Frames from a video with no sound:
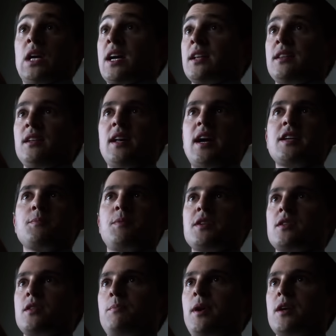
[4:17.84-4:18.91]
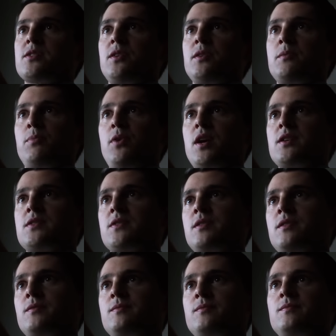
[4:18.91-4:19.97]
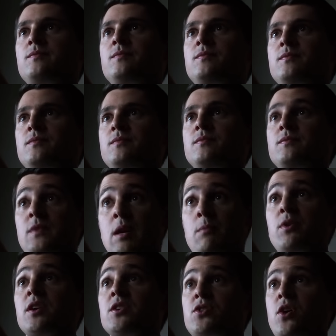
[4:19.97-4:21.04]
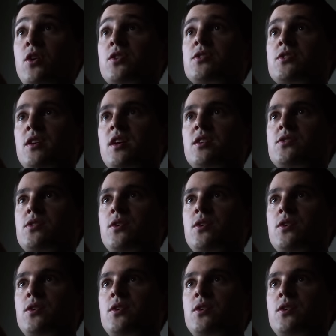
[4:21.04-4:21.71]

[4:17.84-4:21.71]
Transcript: here, if that means anything, it's just, I guess, my intuition is a